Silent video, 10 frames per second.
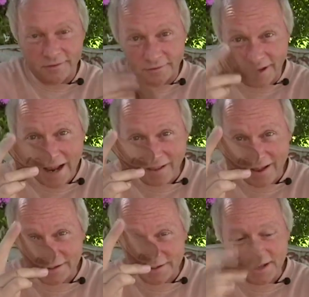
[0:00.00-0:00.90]

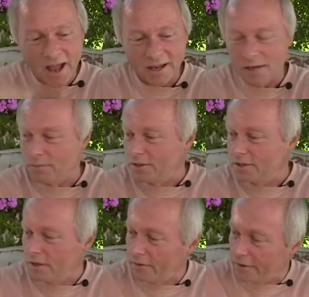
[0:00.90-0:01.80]
nylon stocking
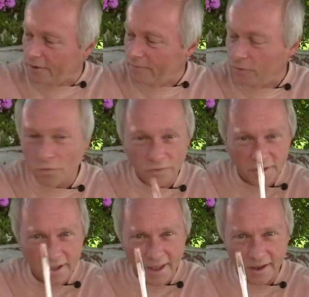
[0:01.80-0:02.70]
material over
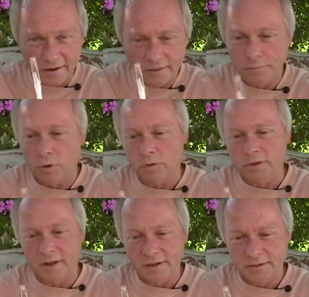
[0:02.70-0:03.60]
the end, pulled
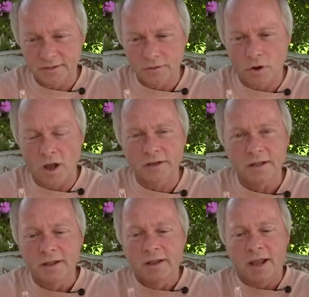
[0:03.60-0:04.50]
it nice and taut,
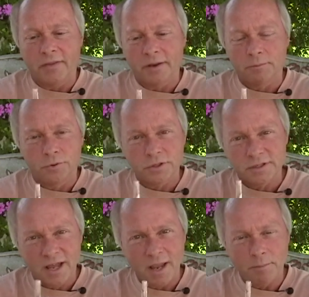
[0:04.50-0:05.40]
and then
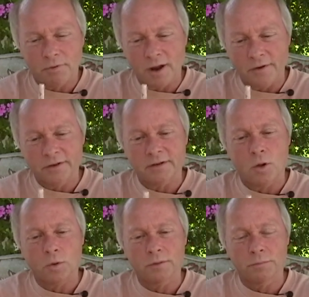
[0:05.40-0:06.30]
put tape around it to
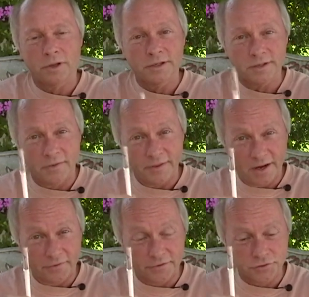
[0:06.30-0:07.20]
hold it in place on the
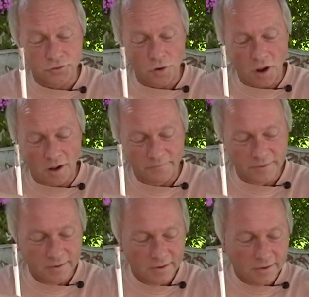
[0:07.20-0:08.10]
end of the straw.
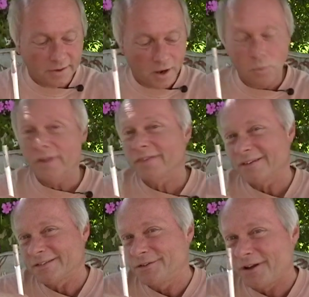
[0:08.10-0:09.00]
Now what
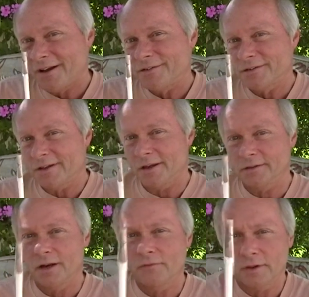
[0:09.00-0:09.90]
this does
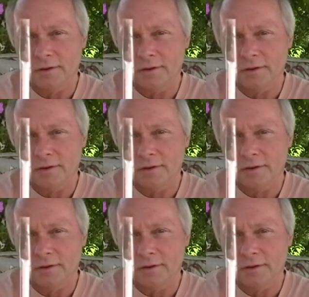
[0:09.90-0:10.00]
is, I don't know